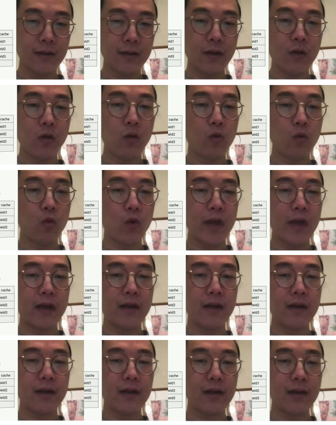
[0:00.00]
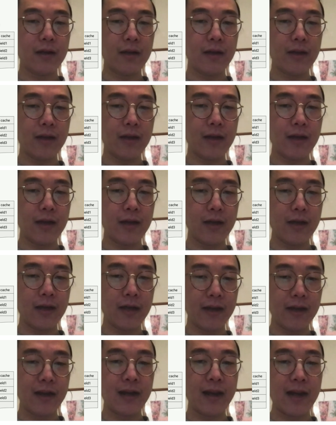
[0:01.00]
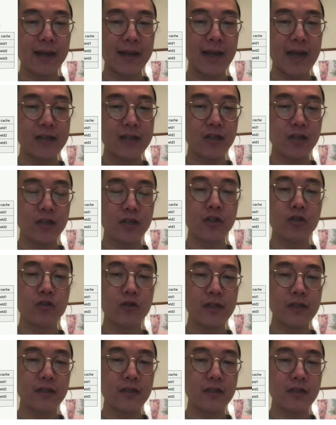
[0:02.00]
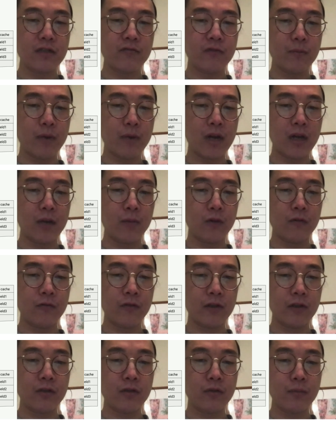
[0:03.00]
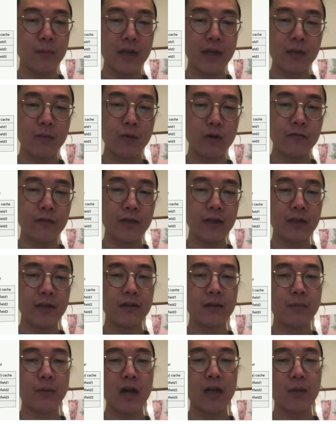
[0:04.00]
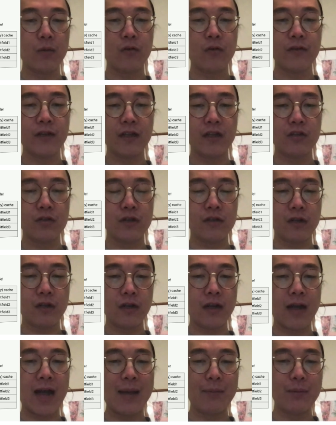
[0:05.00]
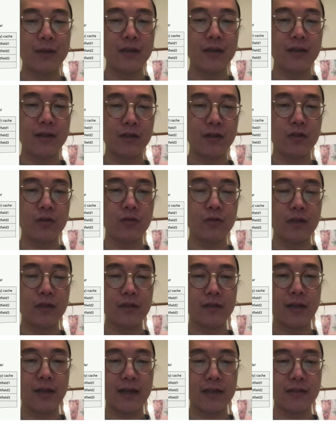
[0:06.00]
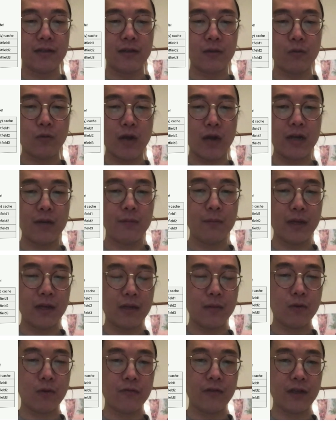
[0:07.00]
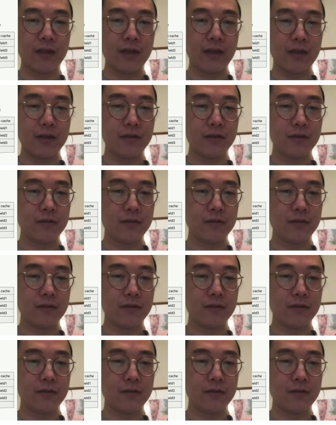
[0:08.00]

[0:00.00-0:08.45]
When an inline cache initially transitions from polymorphic to megamorphic, the polymorphic entries are copied into this isolate-wide megamorphic cache.